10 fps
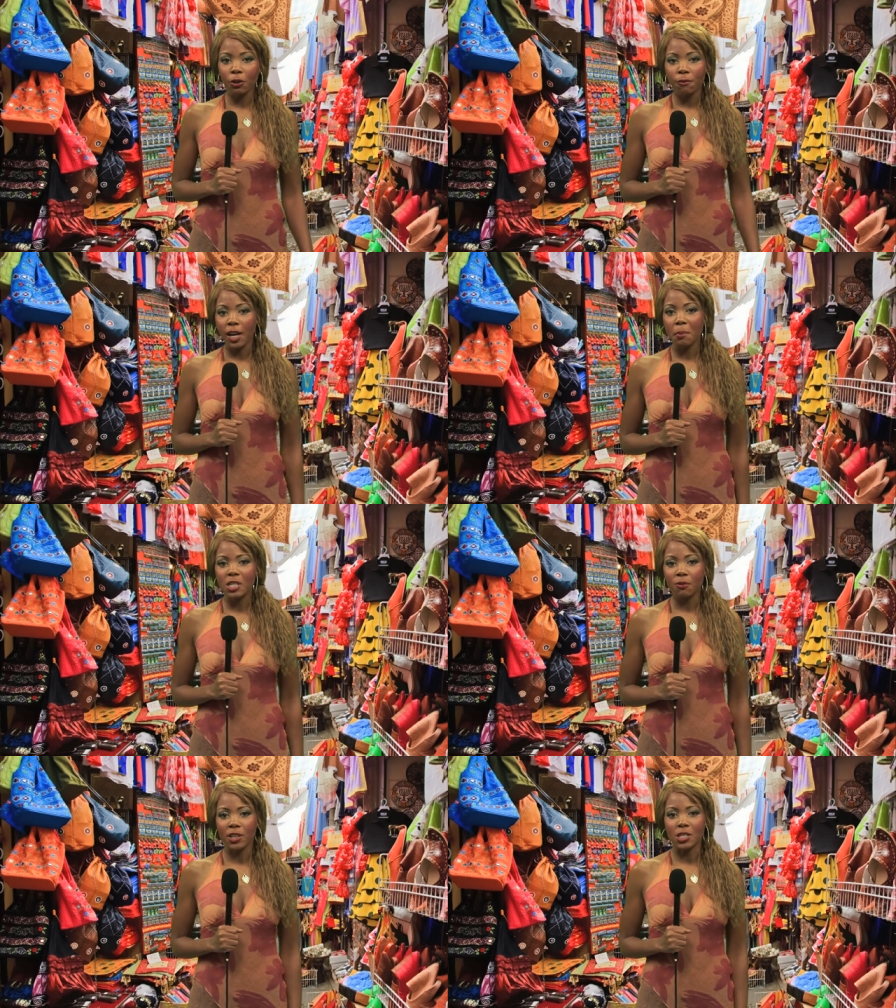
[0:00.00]
famous
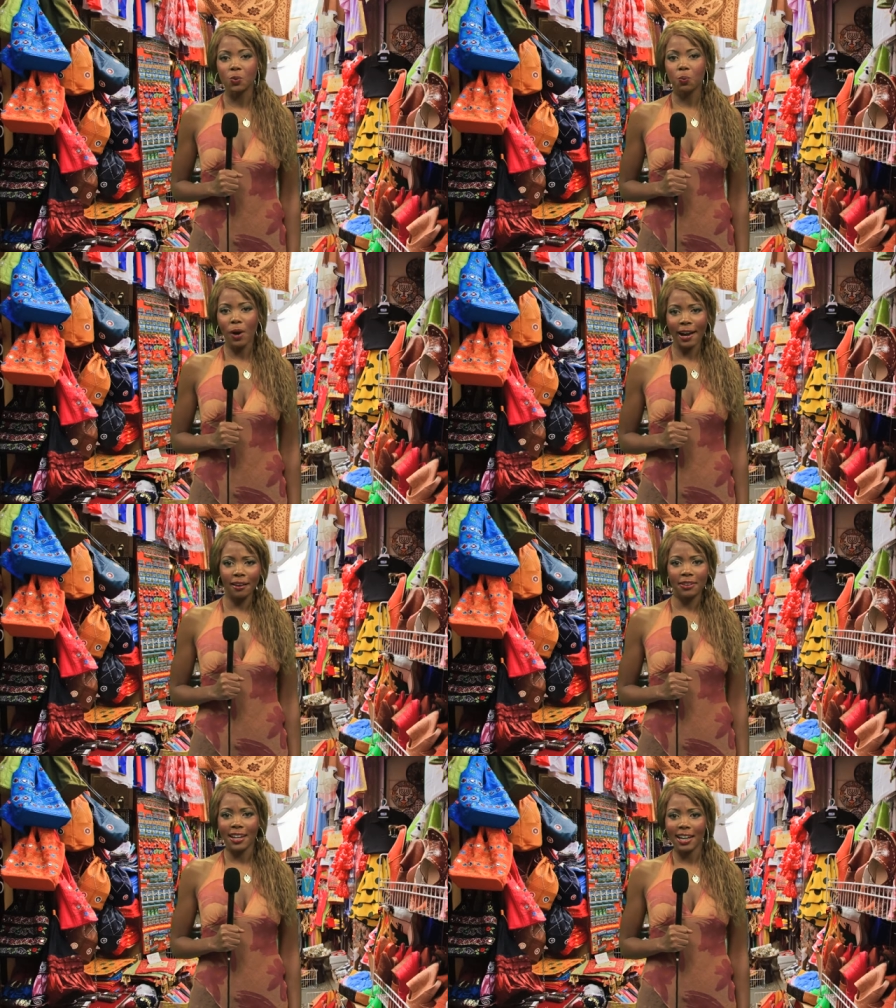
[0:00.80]
for its
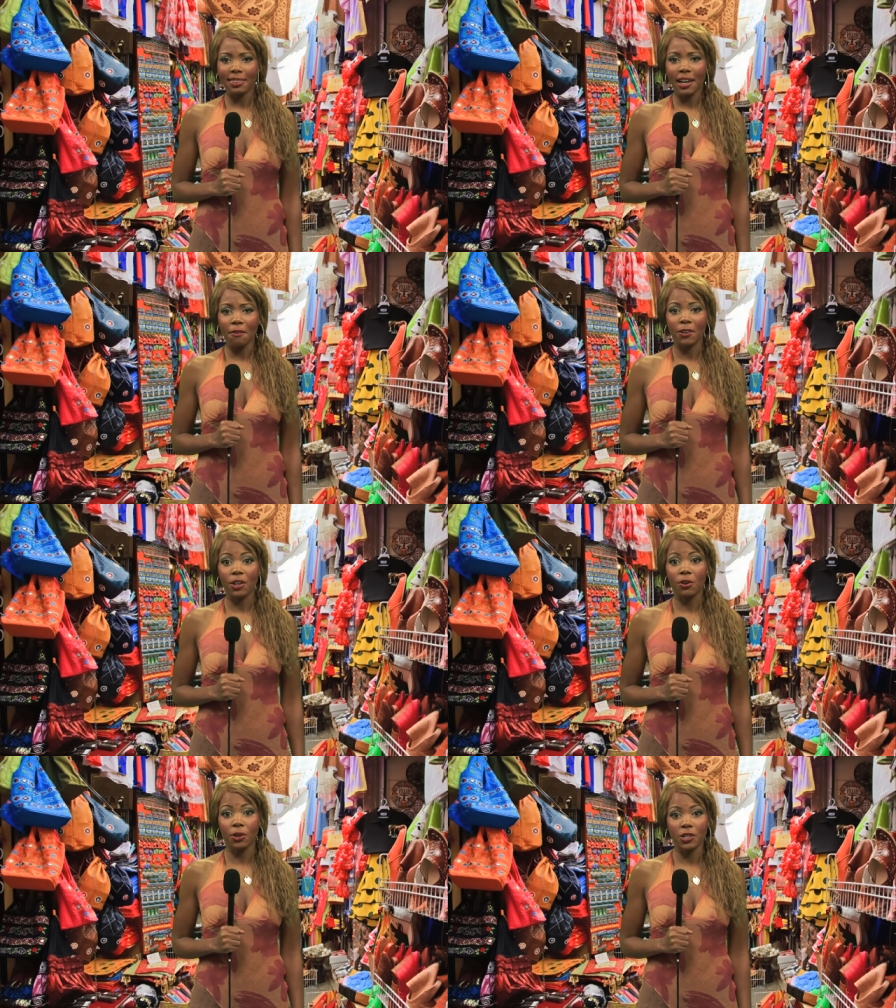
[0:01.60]
wild nightlife and
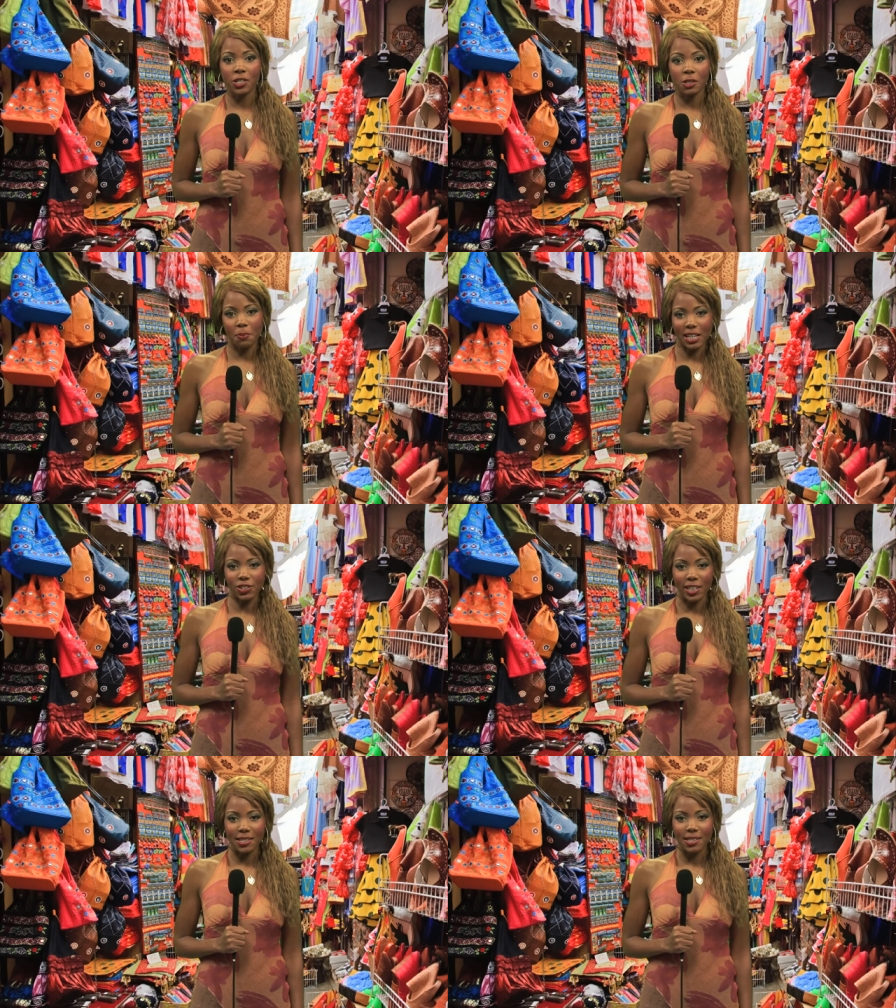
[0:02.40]
gorgeous
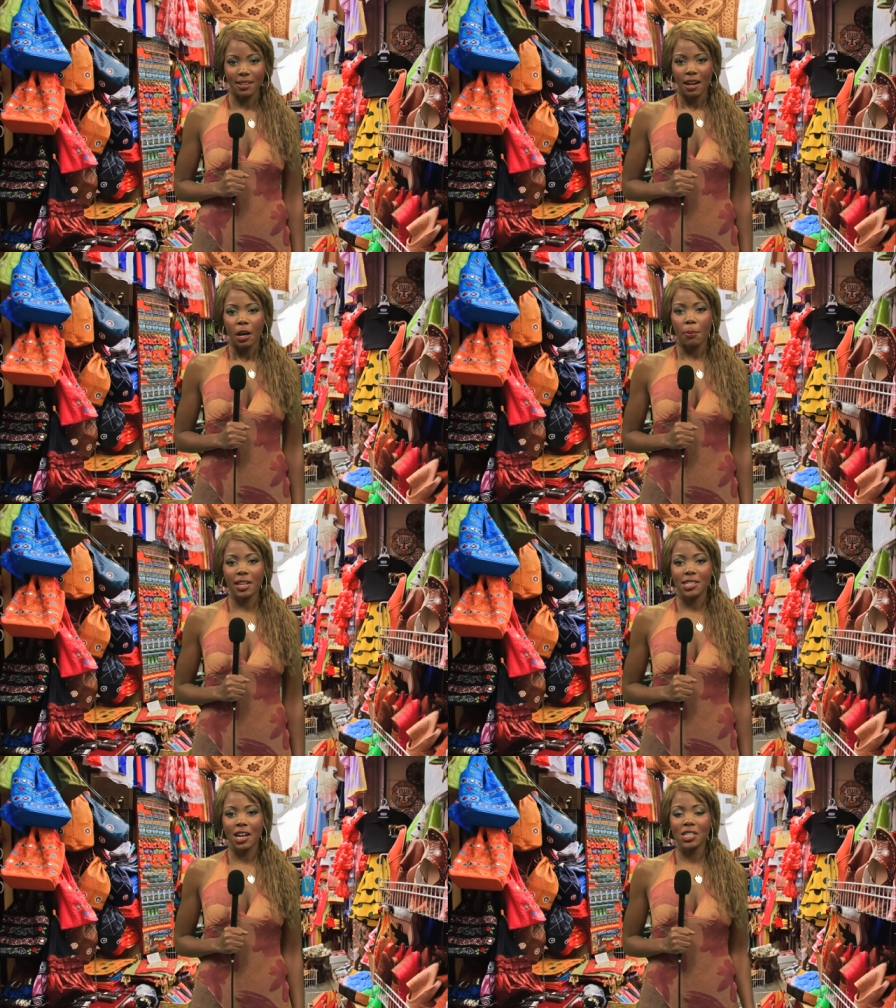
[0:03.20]
beaches, but
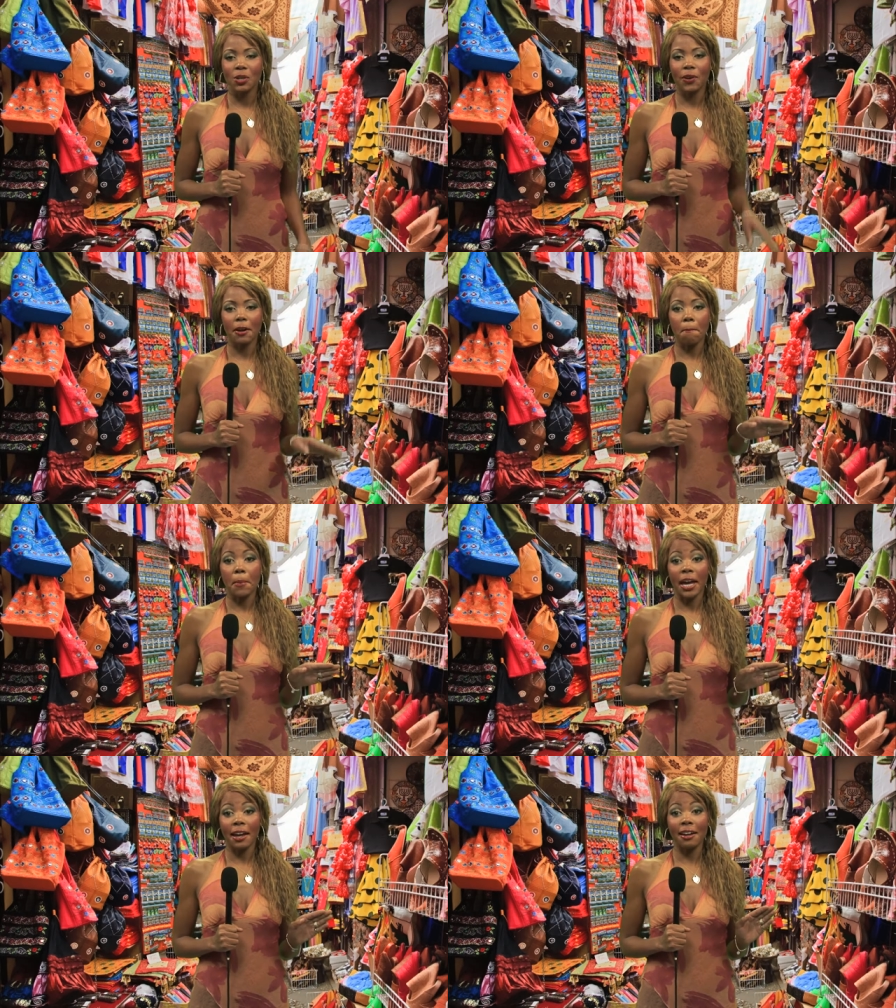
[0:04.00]
it's also an
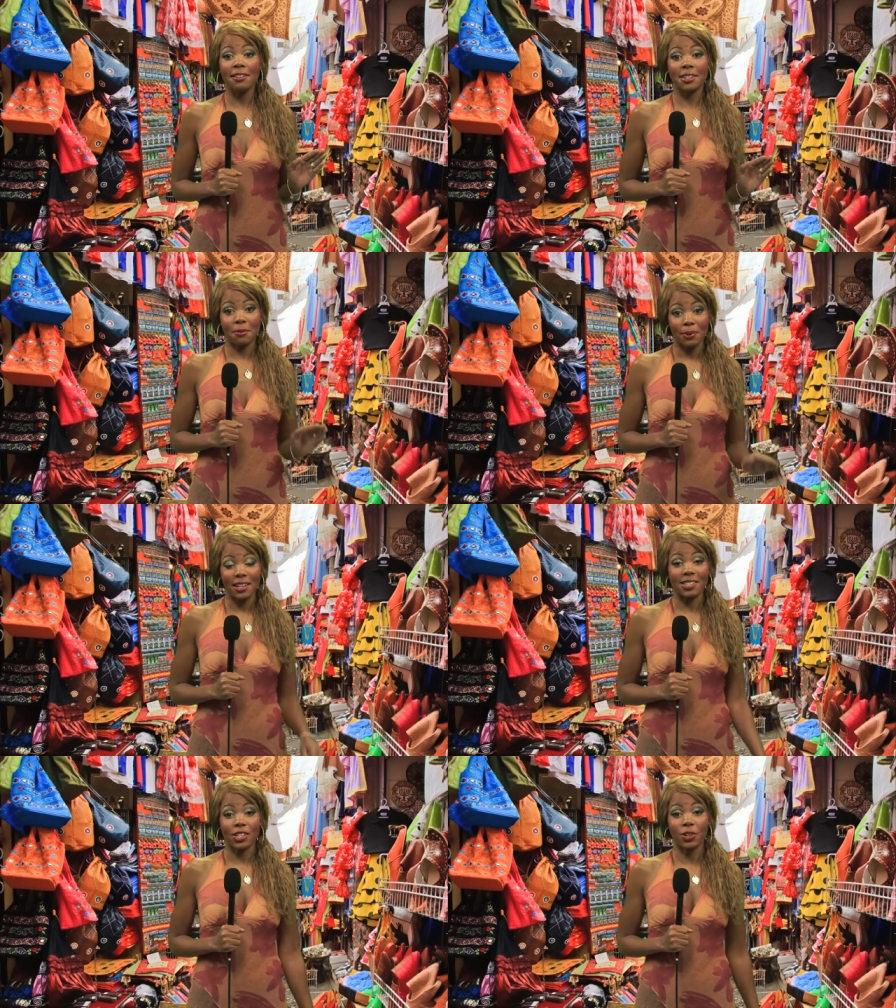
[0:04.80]
amazing
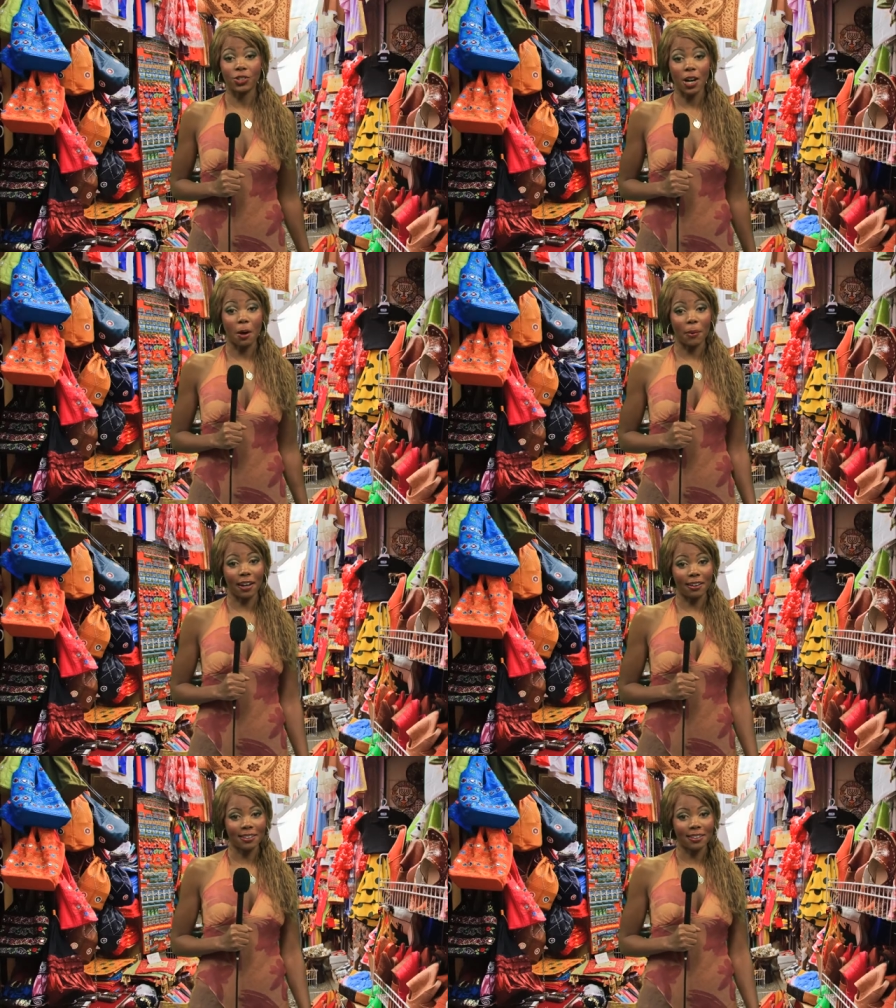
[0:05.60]
place to go shopping.